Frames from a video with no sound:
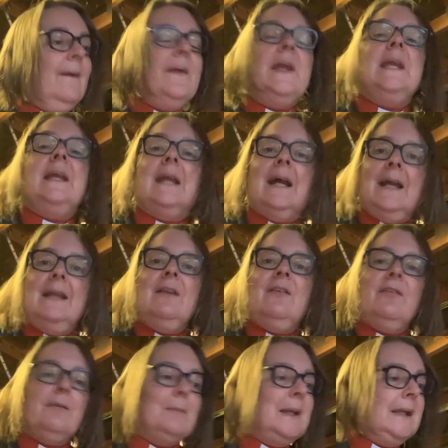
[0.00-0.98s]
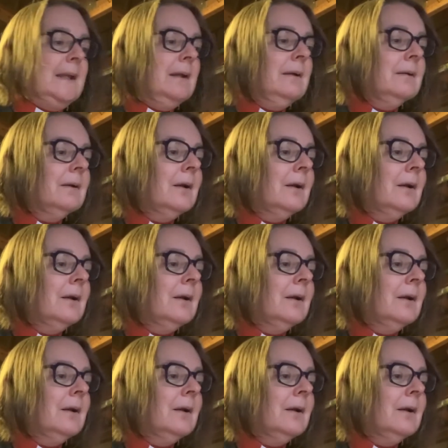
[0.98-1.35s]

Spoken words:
He guides me